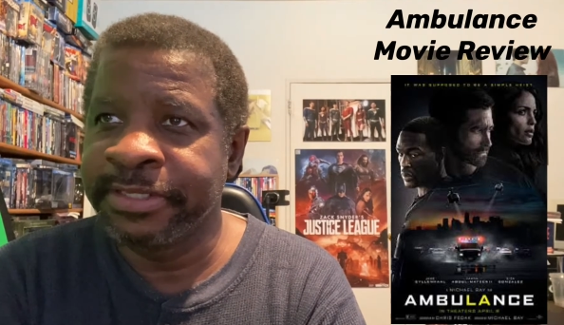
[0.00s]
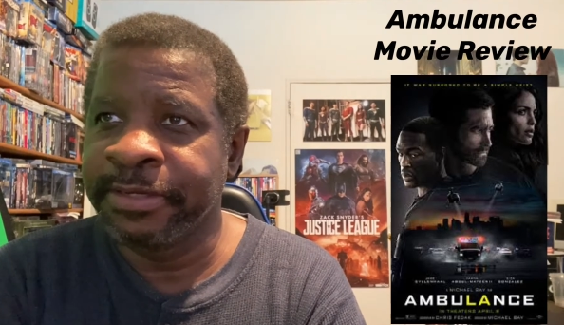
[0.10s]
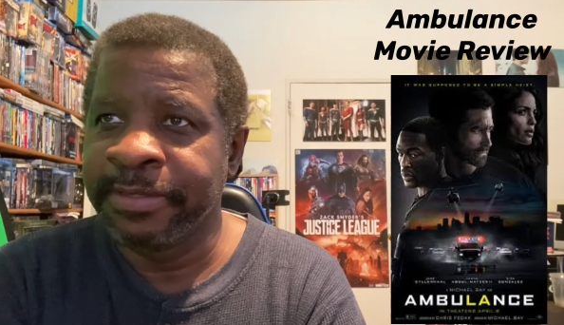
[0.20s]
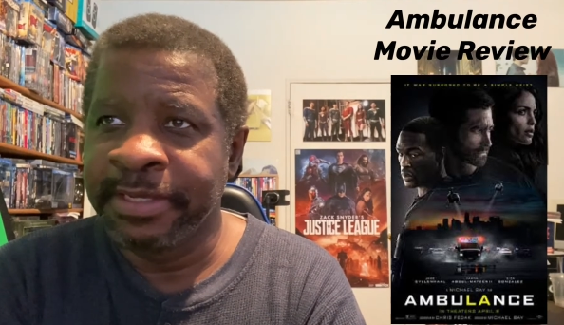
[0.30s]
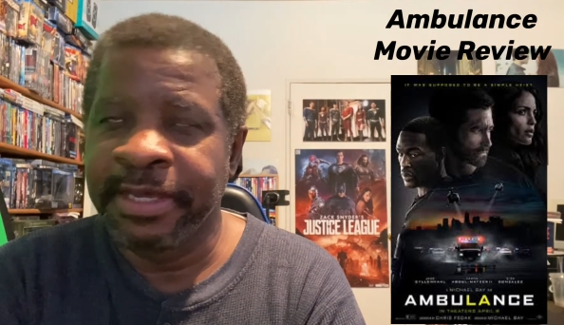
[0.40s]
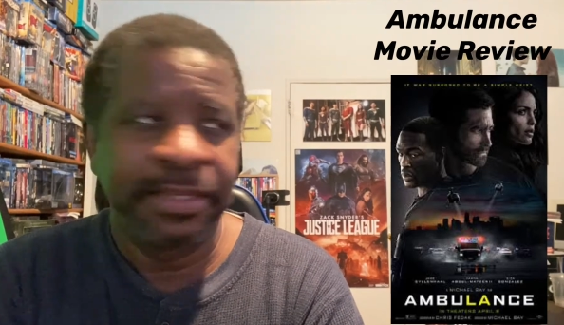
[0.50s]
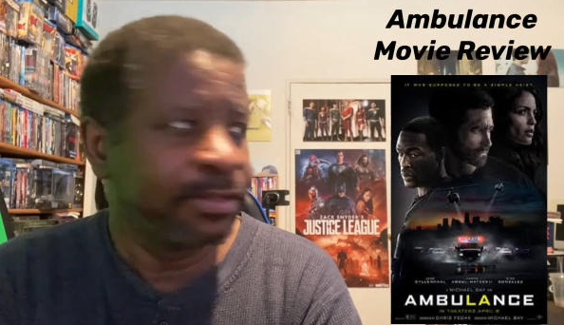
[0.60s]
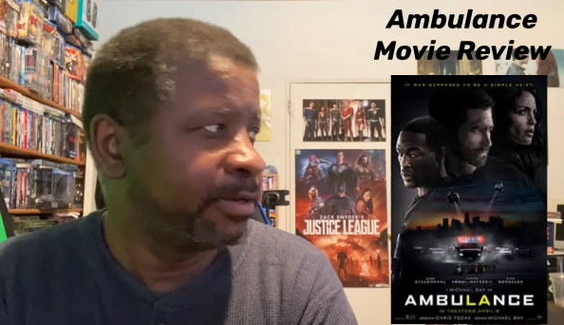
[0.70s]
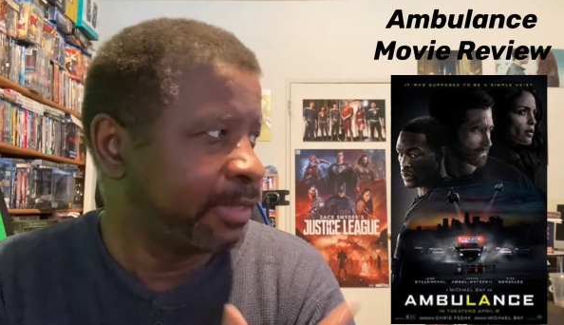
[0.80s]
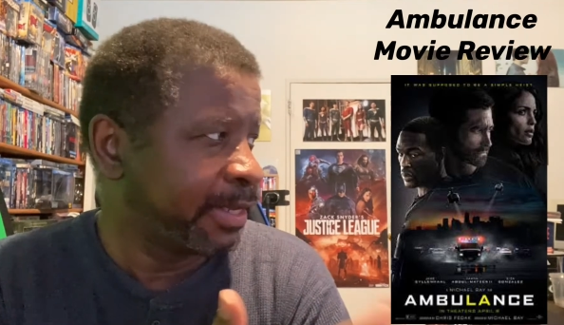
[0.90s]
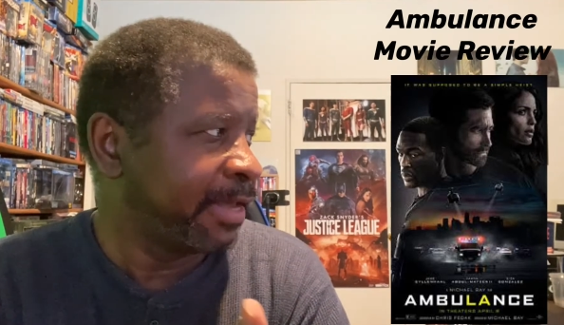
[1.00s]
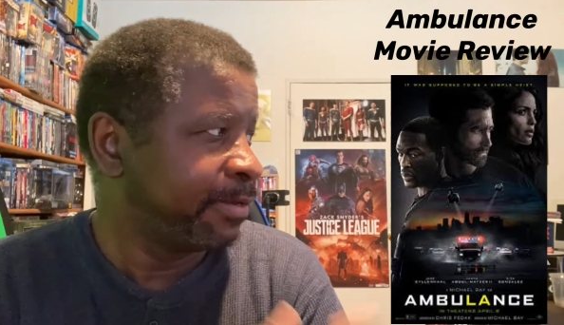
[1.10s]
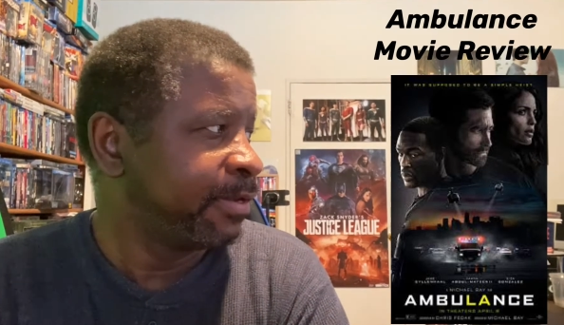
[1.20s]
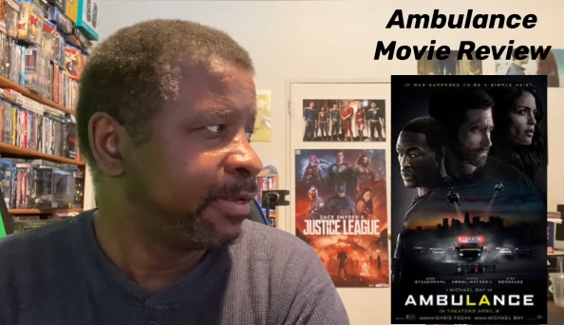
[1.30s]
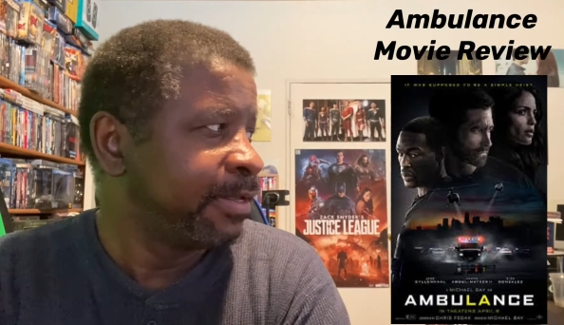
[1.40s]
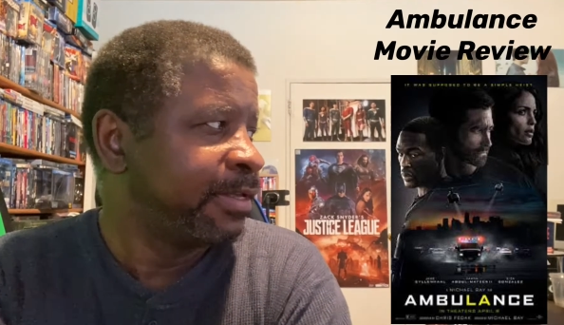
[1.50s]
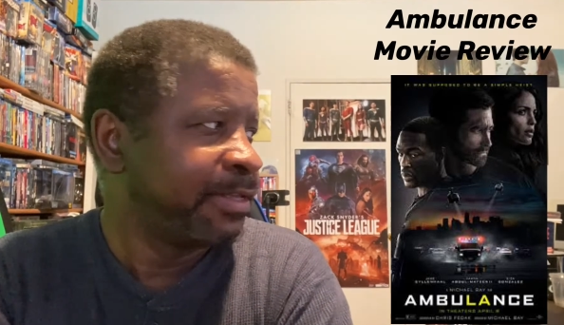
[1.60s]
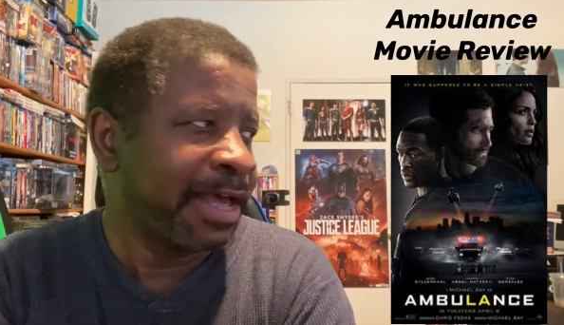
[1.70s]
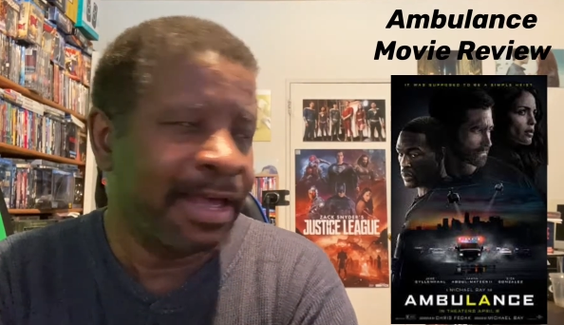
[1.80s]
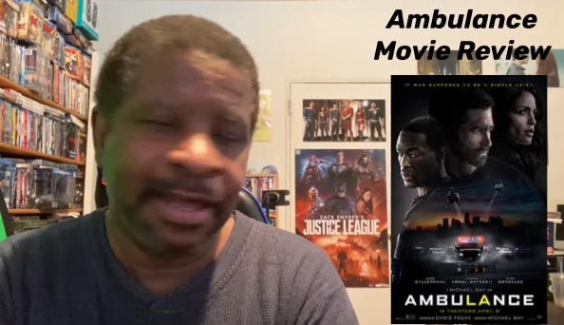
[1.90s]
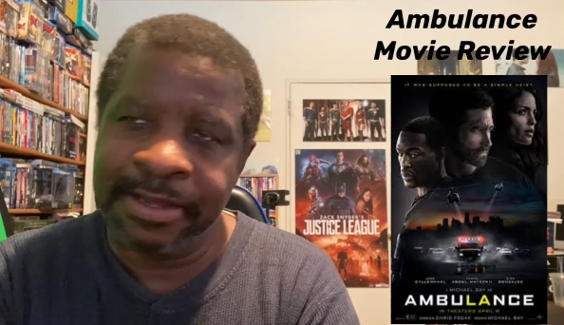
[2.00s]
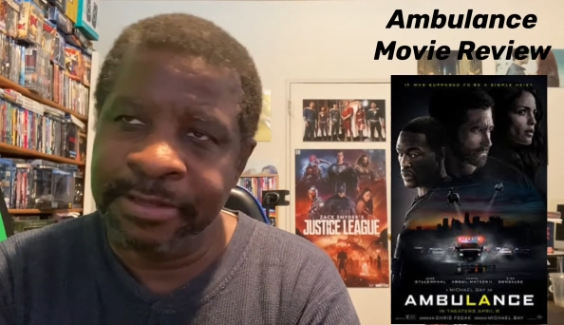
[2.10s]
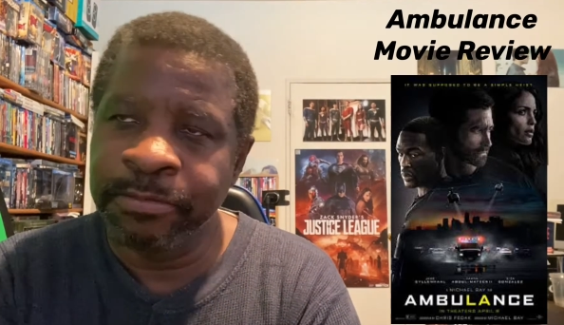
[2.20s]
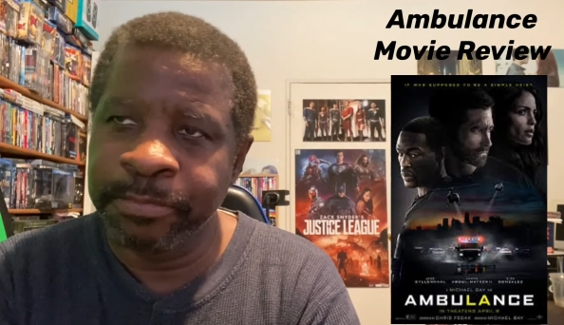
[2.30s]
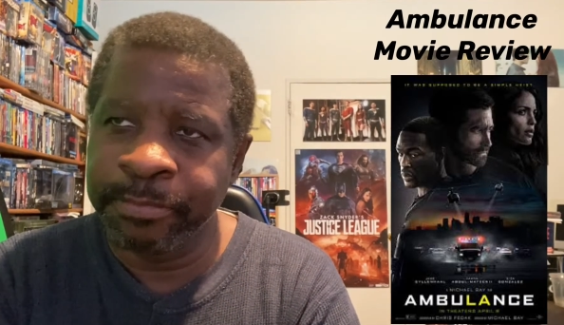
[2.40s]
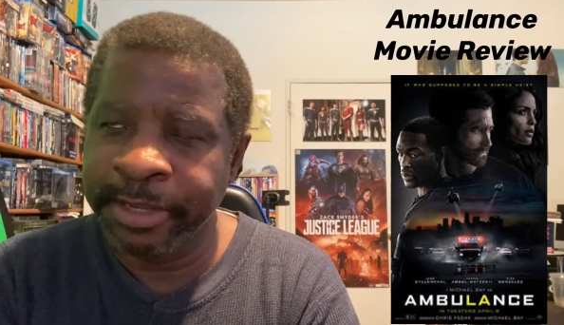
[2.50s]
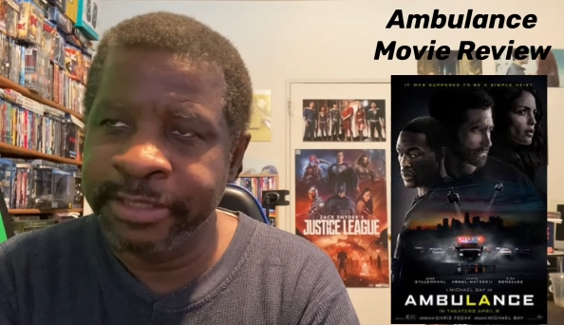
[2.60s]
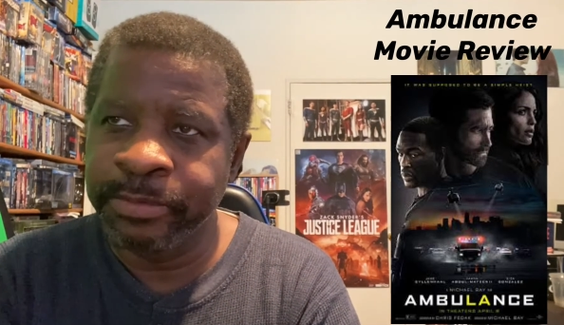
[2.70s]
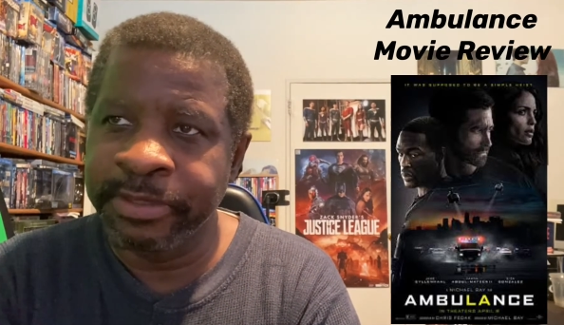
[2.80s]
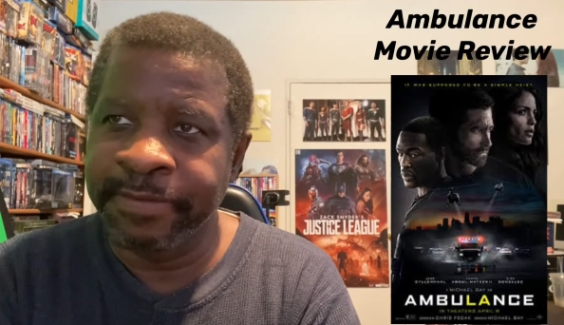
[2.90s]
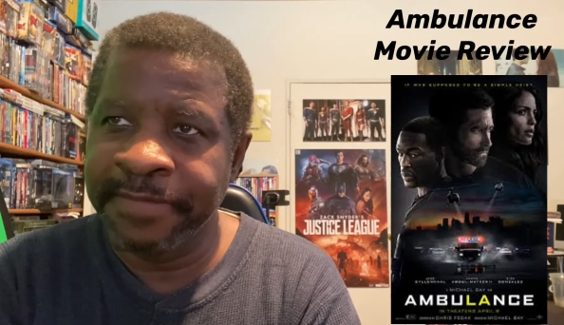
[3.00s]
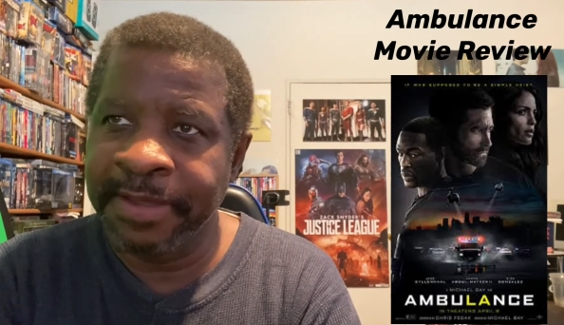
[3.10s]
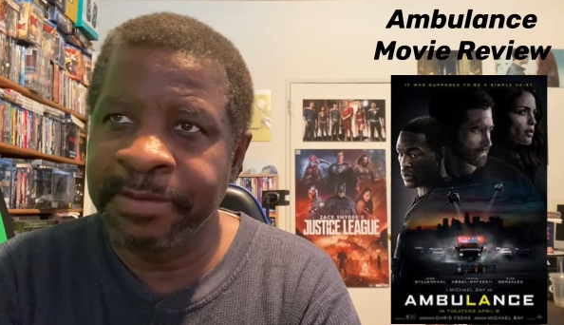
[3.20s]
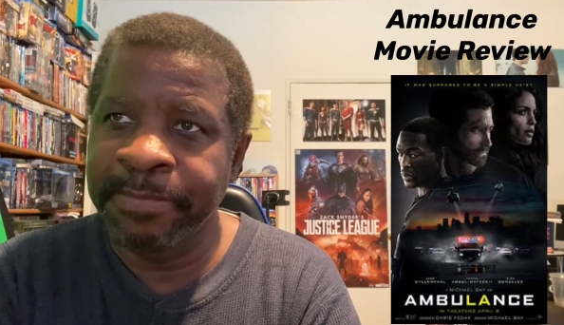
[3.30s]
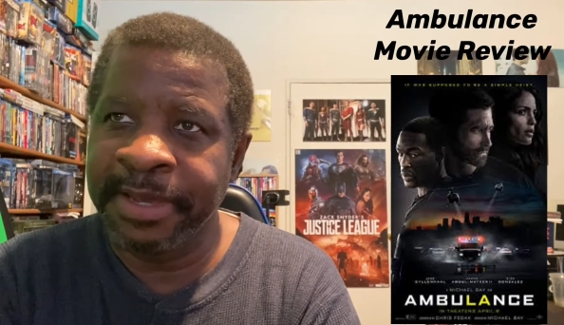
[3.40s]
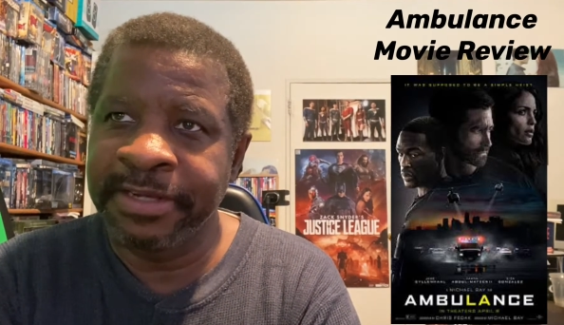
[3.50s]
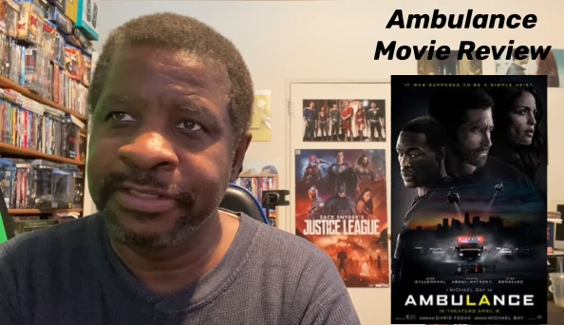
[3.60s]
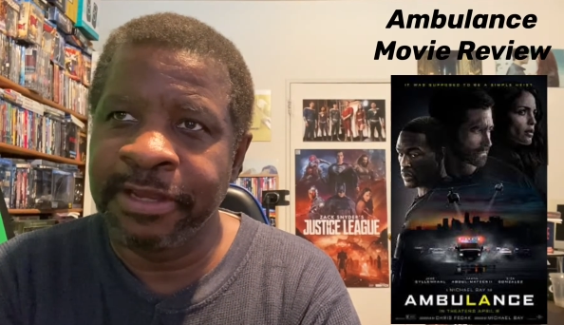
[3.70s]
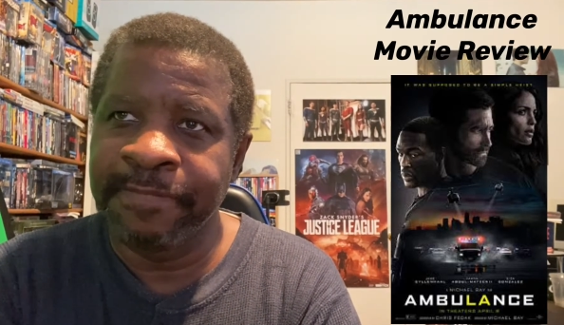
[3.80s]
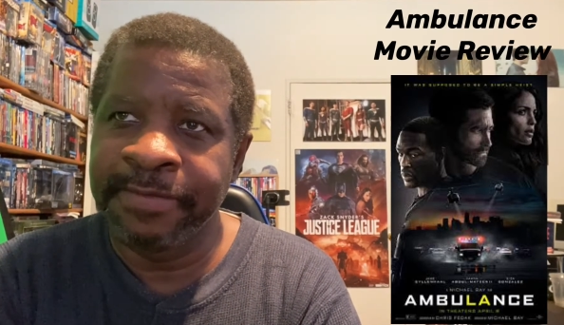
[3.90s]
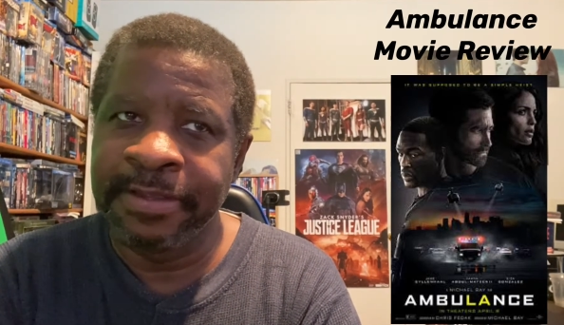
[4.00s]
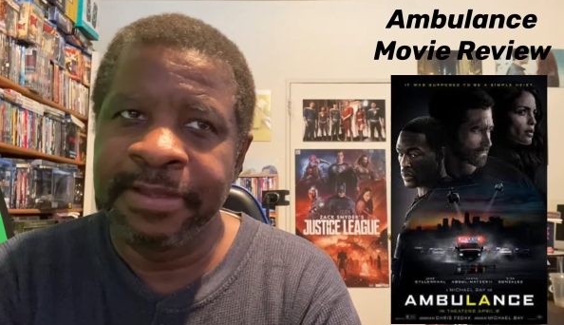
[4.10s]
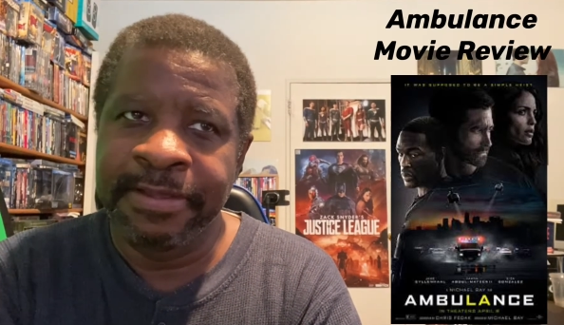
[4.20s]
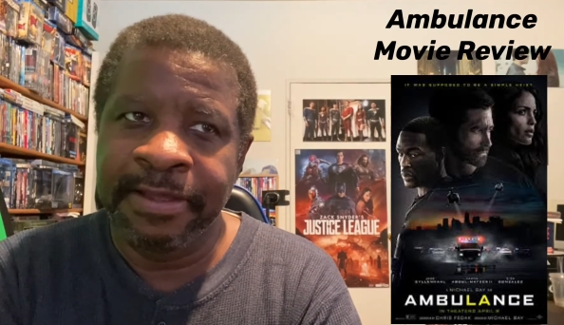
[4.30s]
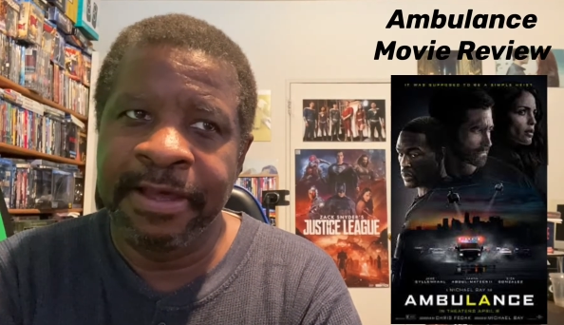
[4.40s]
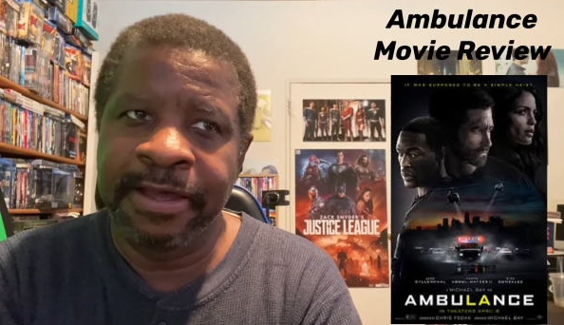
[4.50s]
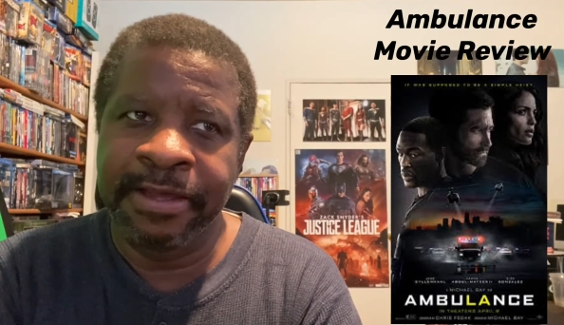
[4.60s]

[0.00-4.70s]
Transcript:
Speaker 1: So, and I thought, again, Yahya, who plays Will, the family man and stuff, uh,